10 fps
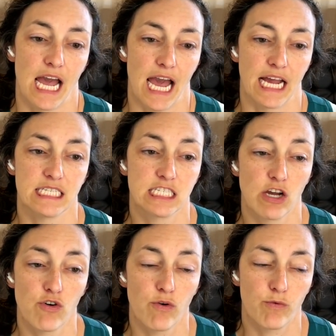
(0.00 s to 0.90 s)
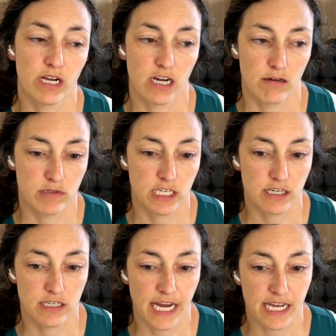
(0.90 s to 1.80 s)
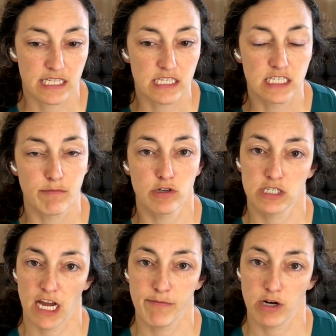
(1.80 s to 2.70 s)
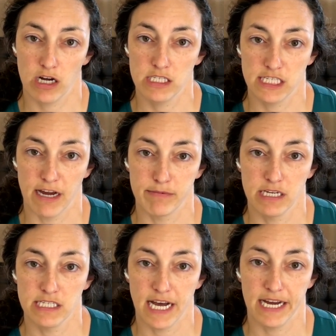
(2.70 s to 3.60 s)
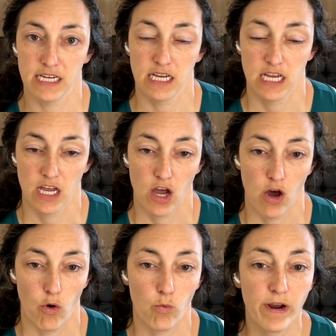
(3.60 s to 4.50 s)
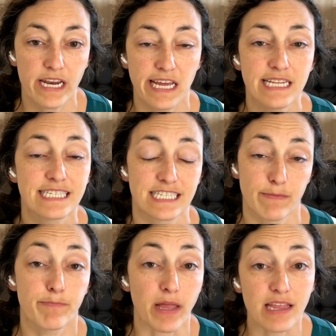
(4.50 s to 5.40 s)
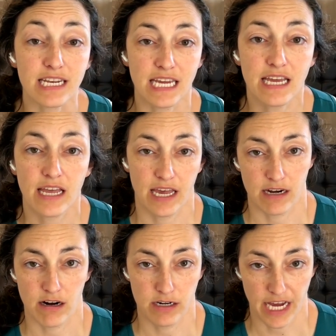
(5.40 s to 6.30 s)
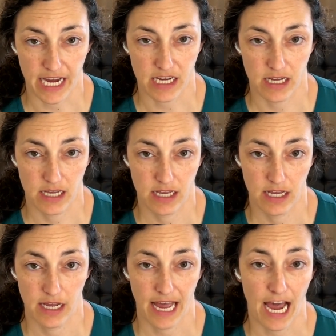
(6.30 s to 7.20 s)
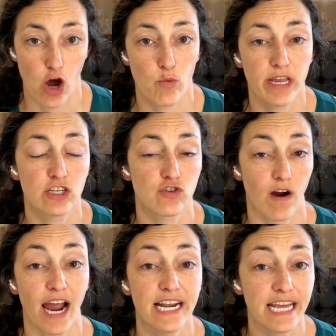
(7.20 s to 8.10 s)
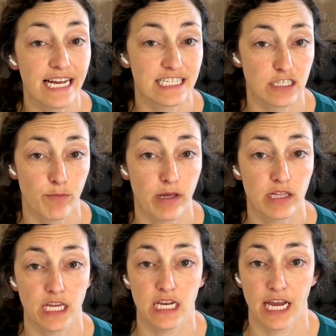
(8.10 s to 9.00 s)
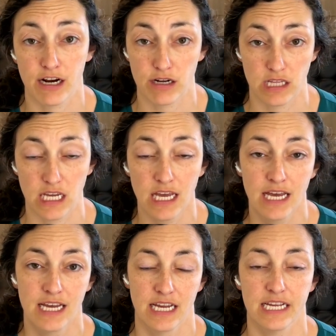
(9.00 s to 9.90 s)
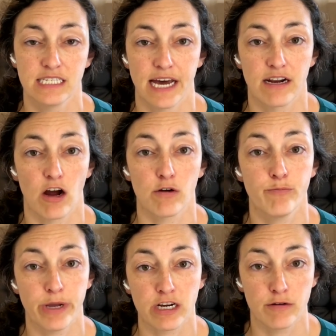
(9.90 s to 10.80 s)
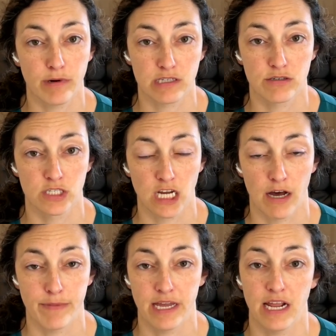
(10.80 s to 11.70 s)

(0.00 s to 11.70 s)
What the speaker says: And so when it comes to your neck, it's a similar type concept, is that we need stability in our neck. How we try to get stability inherently is that our bigger muscles come in